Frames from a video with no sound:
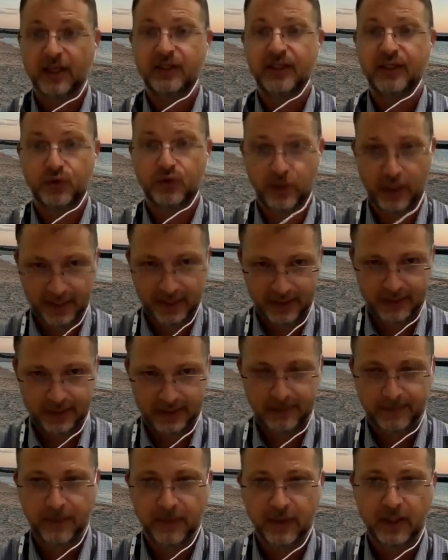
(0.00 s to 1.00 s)
the
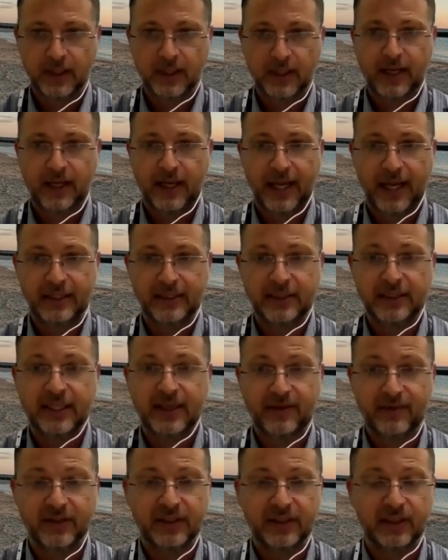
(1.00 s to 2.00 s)
drugs and
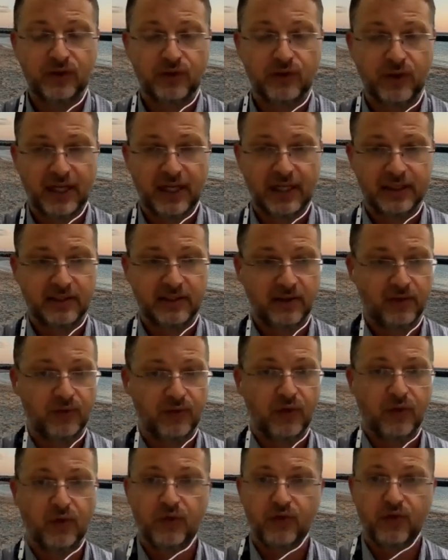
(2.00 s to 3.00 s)
giving the drugs
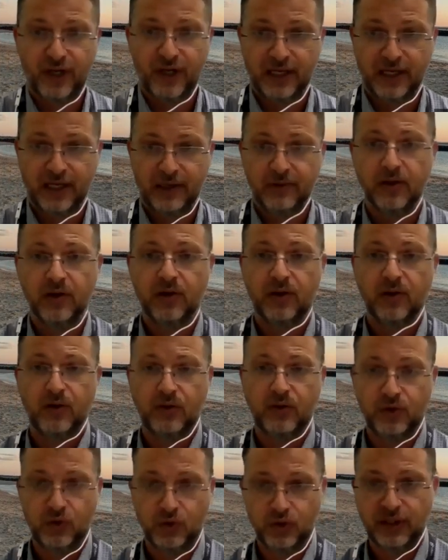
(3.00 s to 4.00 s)
for free
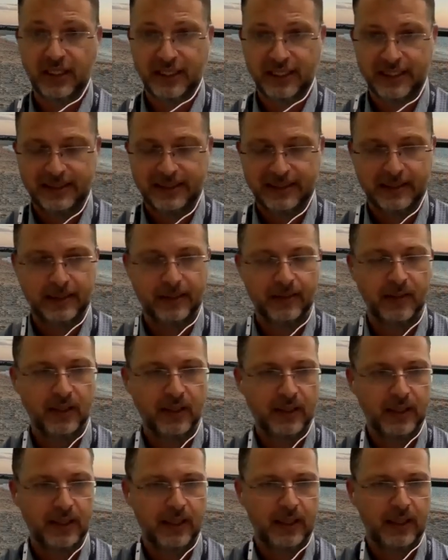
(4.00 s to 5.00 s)
to the kids.
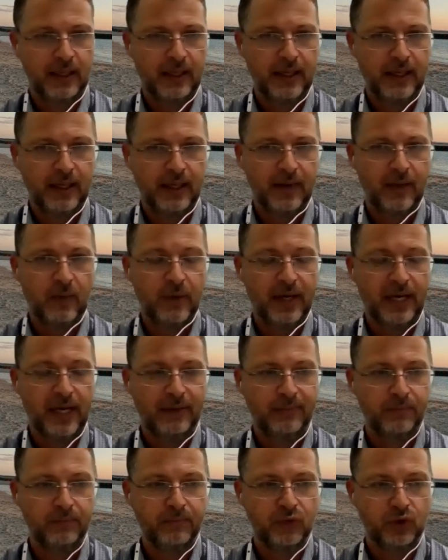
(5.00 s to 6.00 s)
We
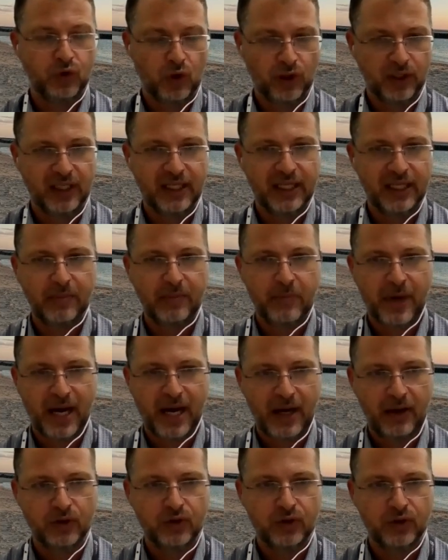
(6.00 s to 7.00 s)
are talking
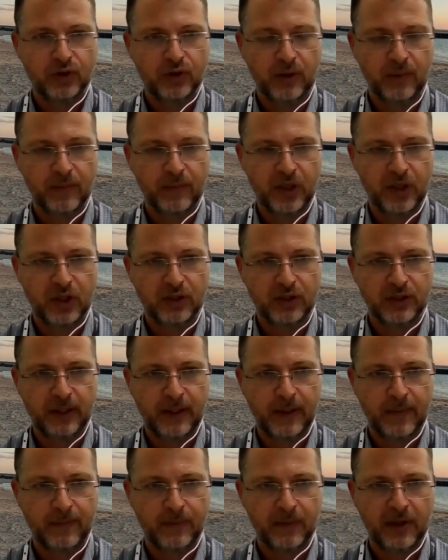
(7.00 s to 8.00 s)
about, because
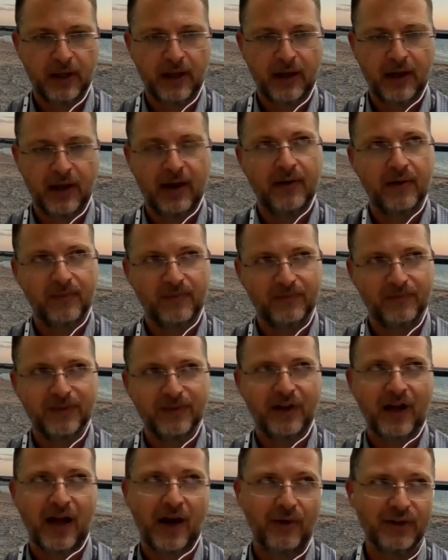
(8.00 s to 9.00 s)

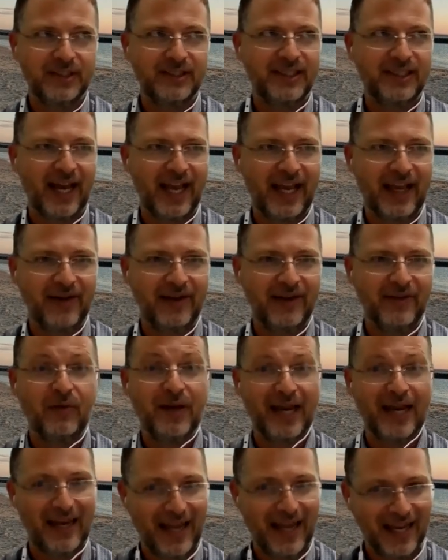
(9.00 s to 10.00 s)
I would say
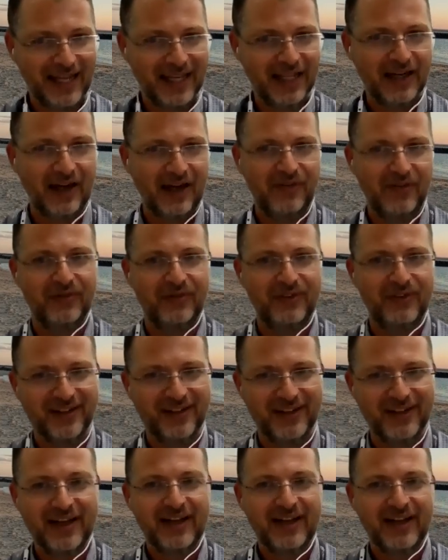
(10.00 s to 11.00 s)
we are lucky enough
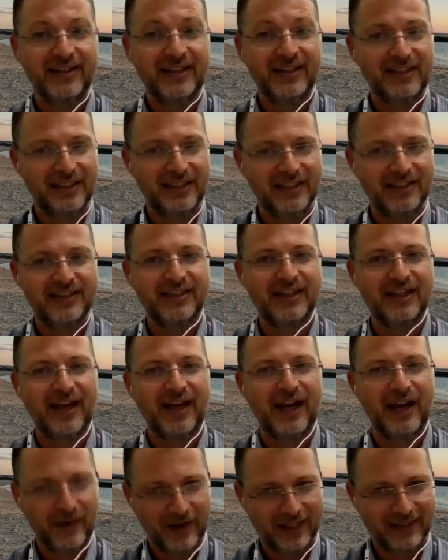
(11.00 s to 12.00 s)
that this is
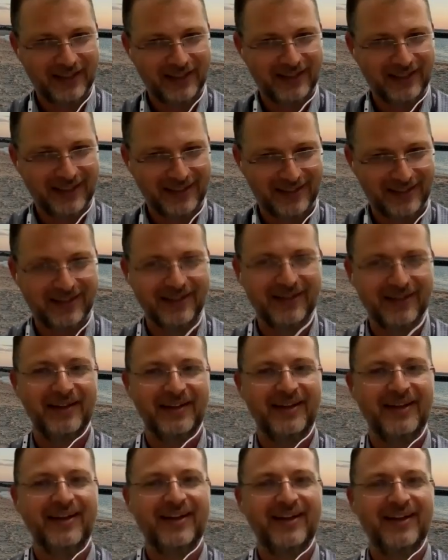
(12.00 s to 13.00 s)
a rare disease.
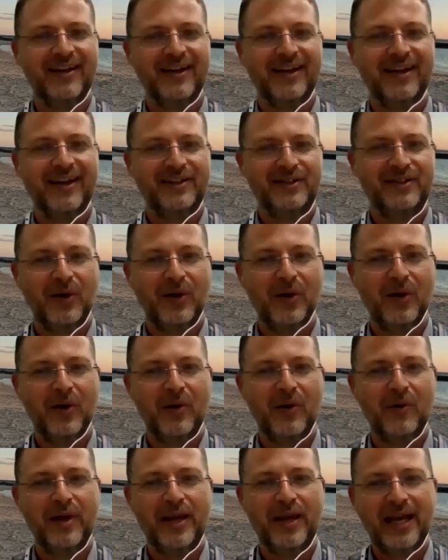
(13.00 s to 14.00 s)

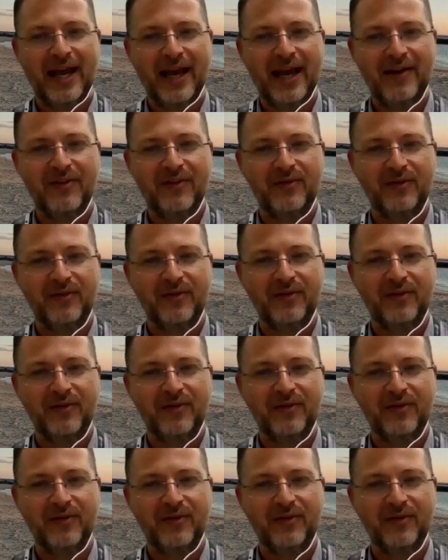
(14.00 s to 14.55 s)
So we have